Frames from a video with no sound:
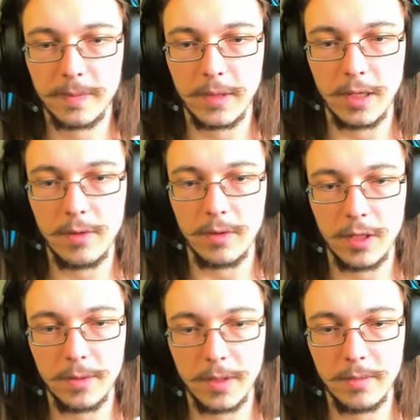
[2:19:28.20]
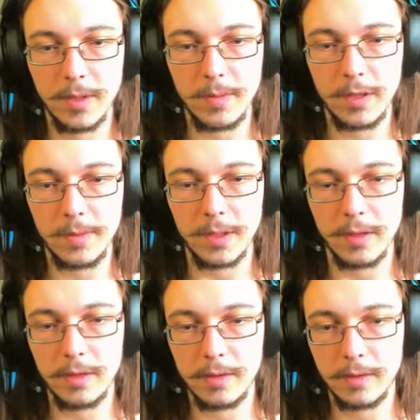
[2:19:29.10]
Okay, well, I'm getting my butt up
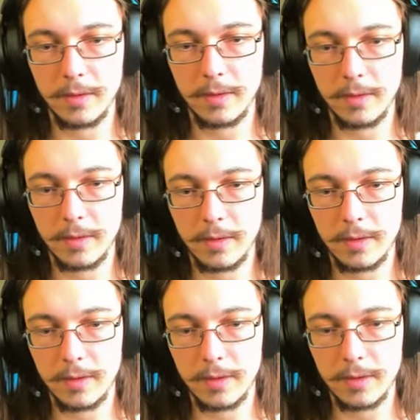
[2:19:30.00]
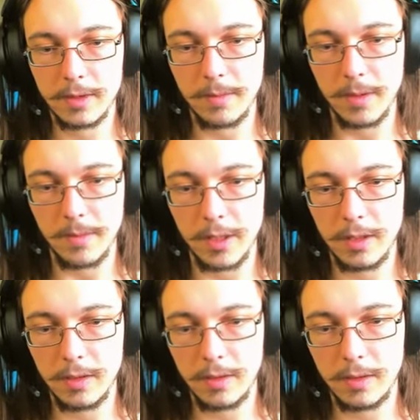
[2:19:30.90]
there. Just give me a minute.